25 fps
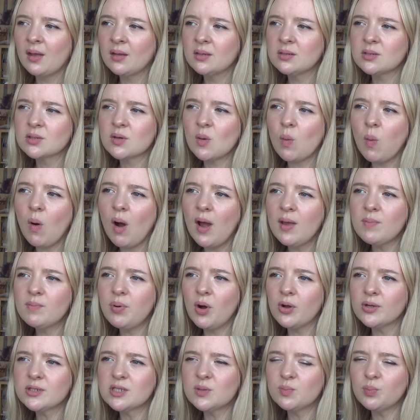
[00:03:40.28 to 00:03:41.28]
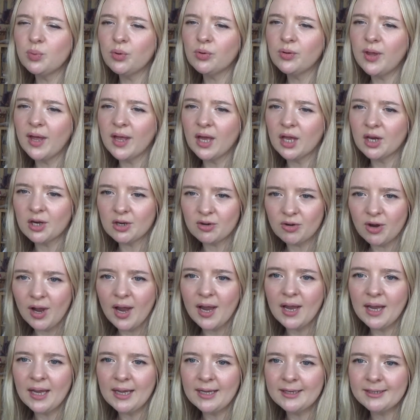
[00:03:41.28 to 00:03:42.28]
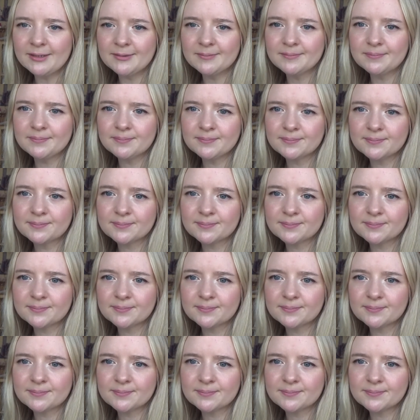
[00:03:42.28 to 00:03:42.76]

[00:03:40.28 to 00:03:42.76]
it's quite possible they're going to create it.